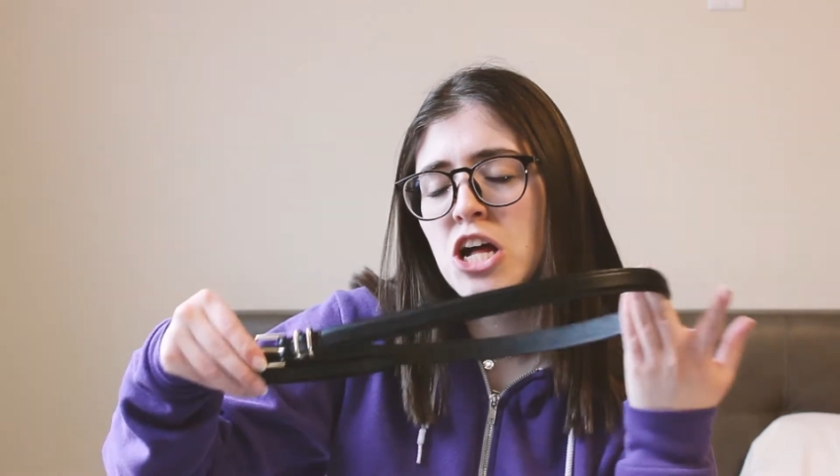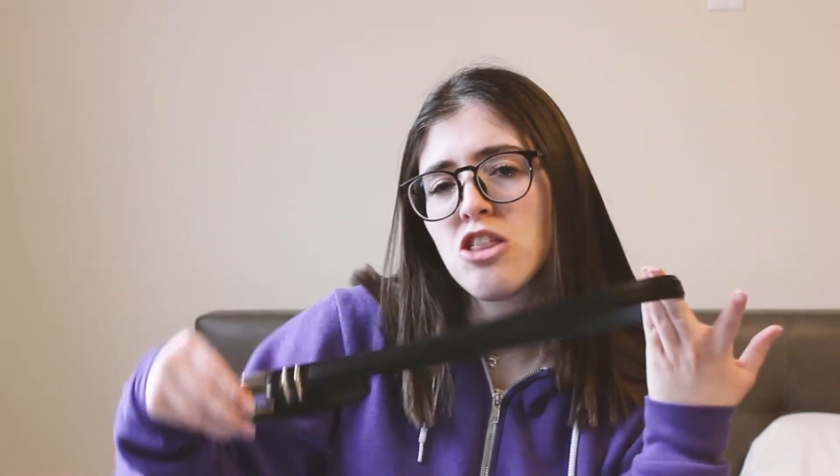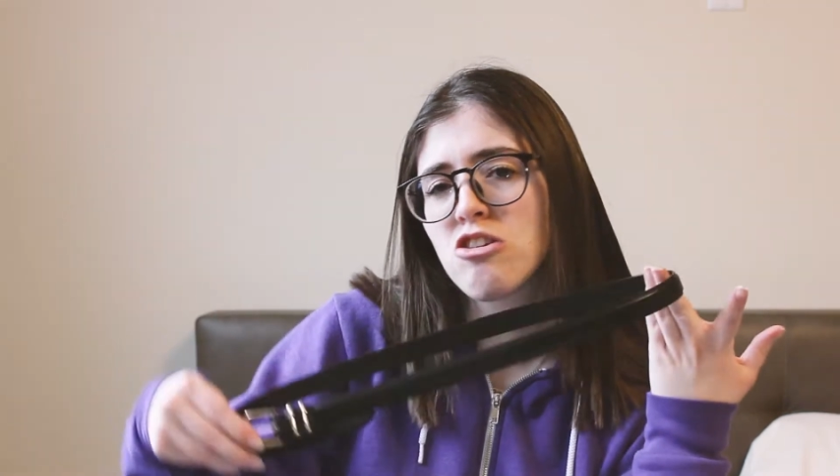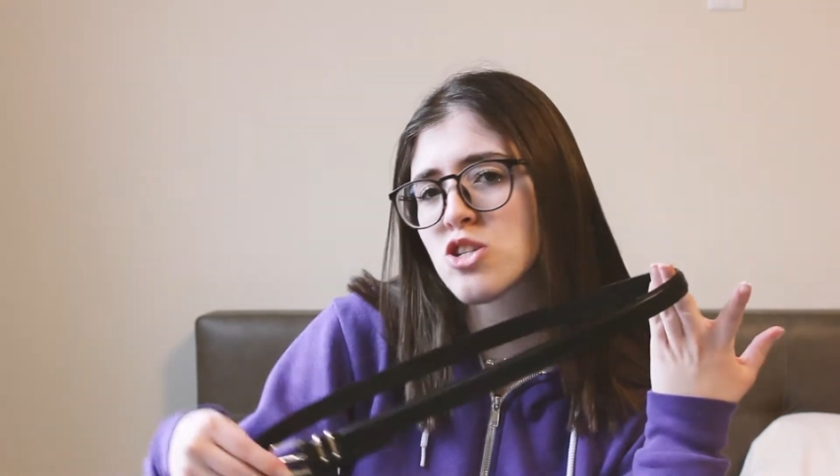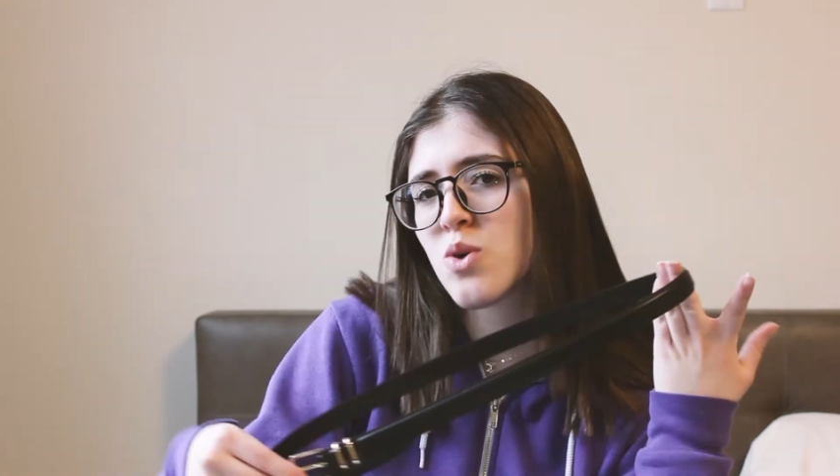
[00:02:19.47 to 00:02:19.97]

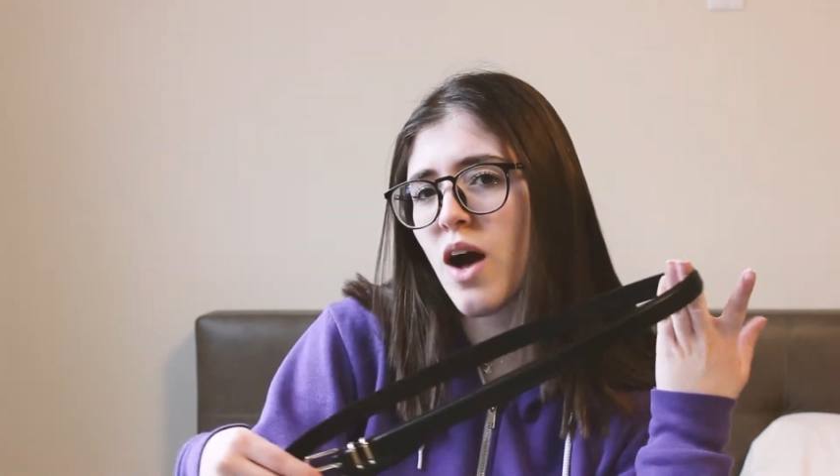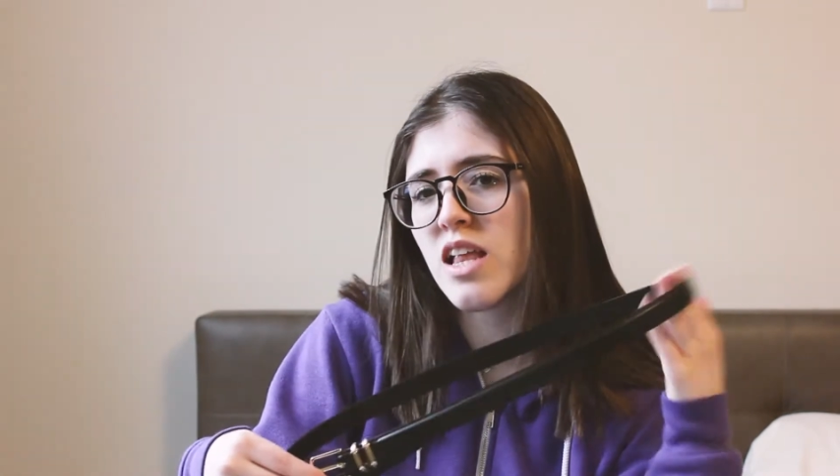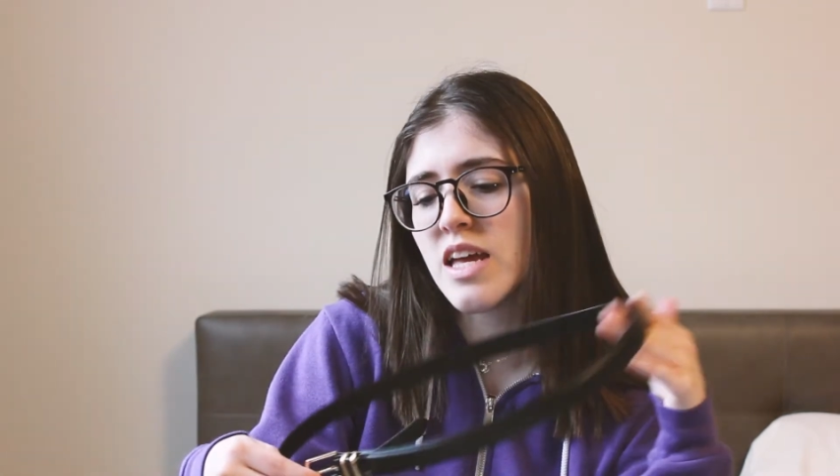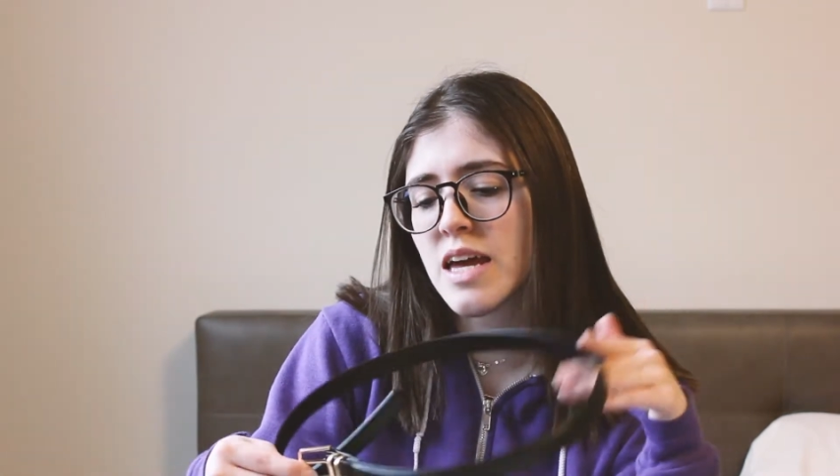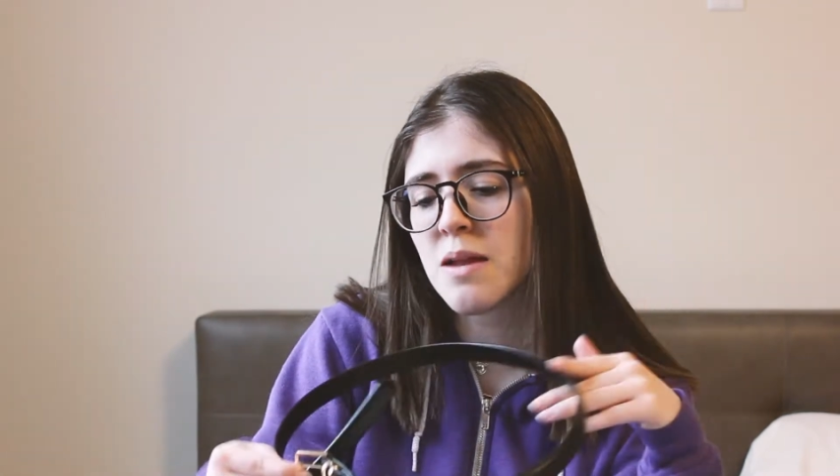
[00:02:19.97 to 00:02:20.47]
looks so
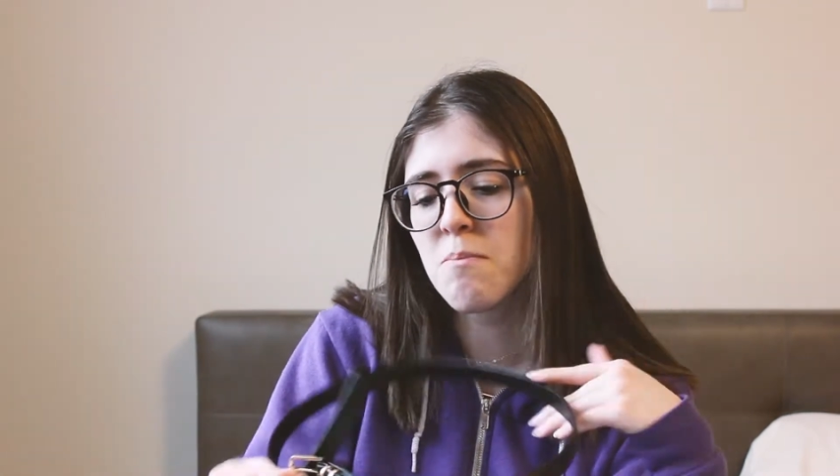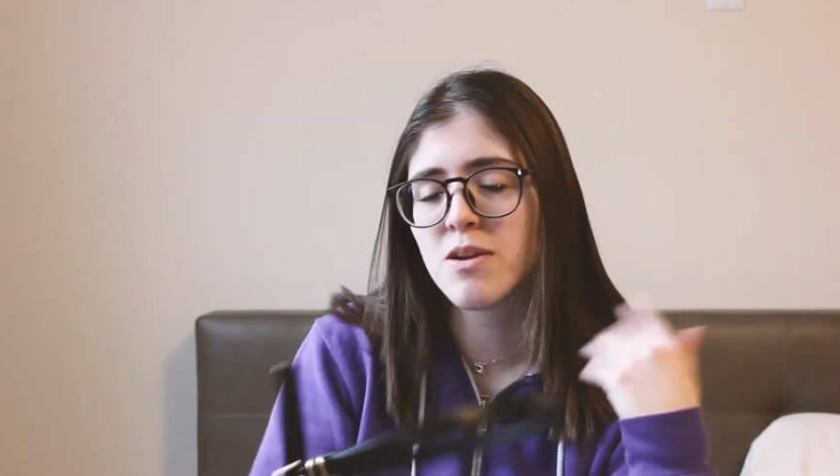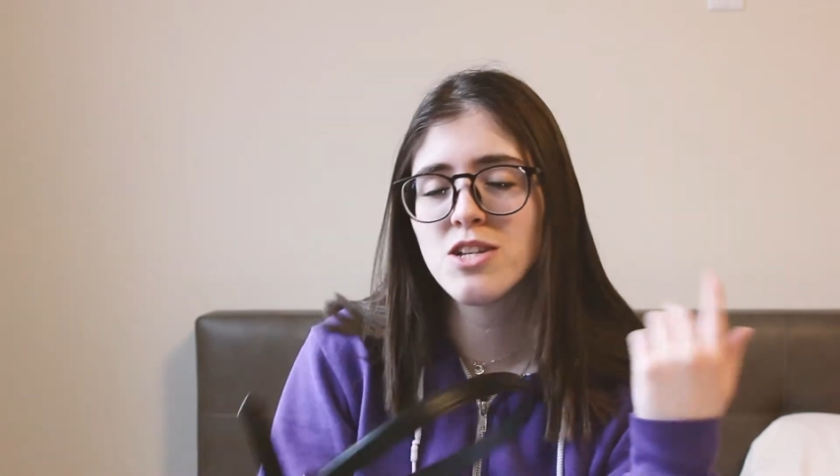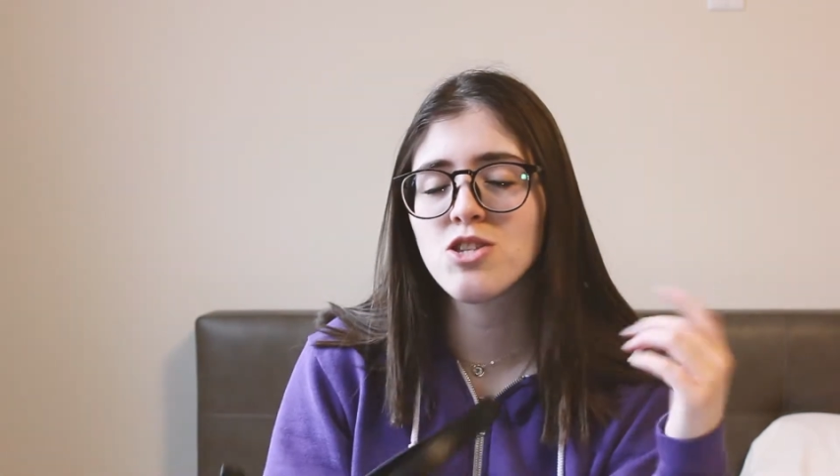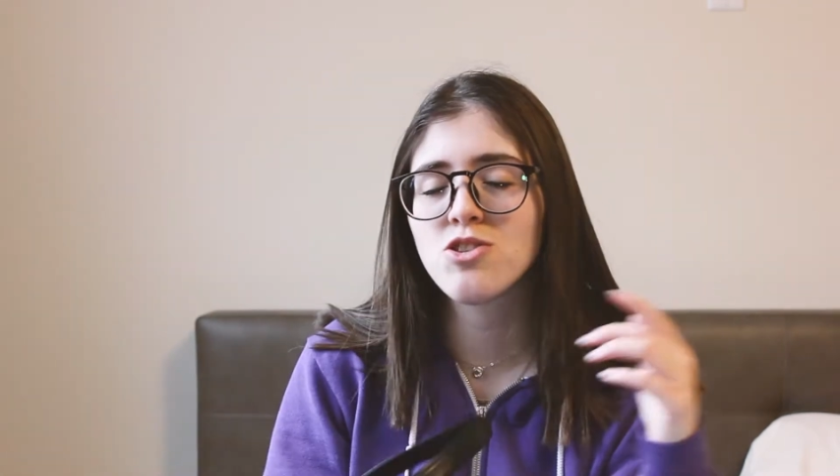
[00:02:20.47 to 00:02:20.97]
elegant,
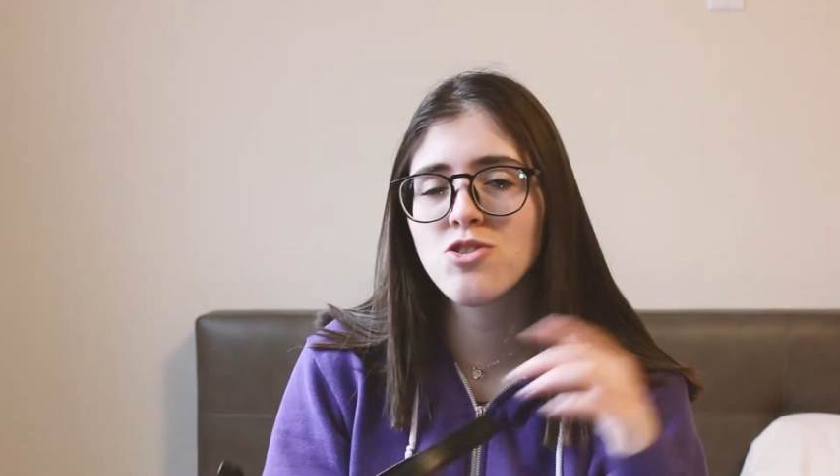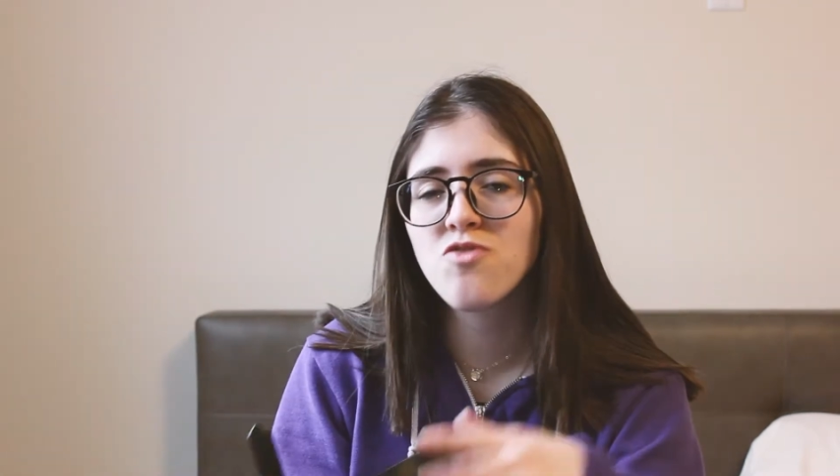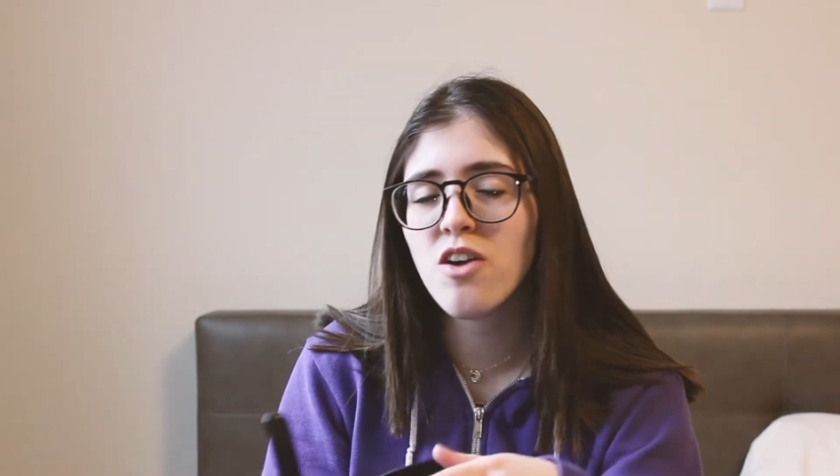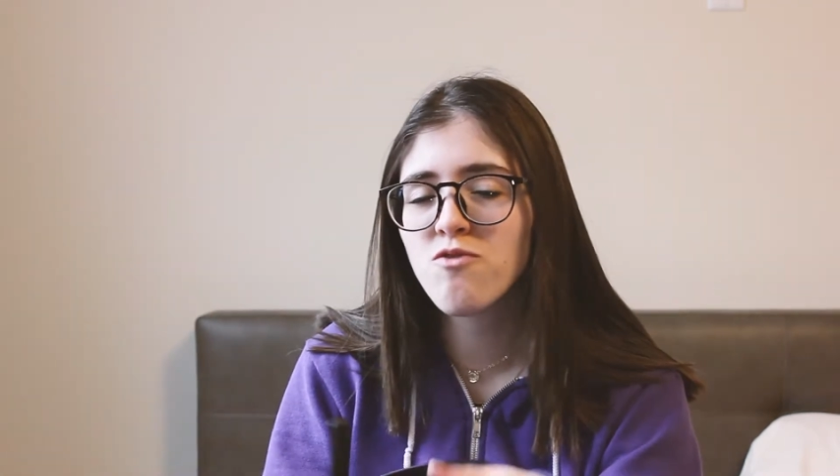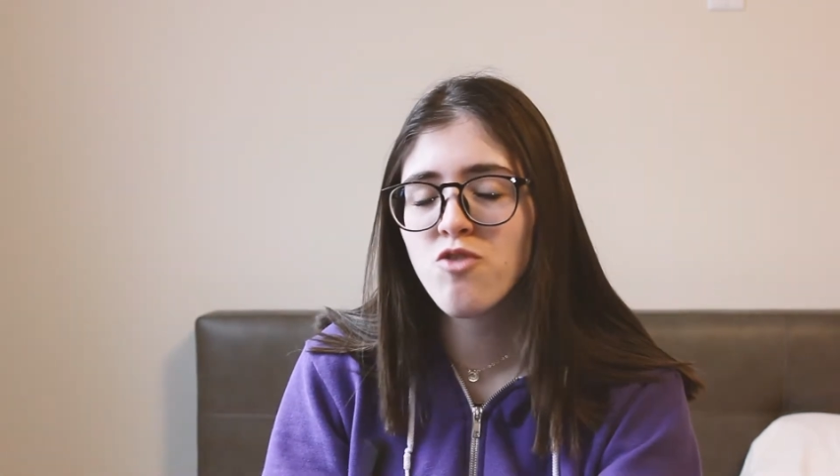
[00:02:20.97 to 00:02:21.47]
but it's from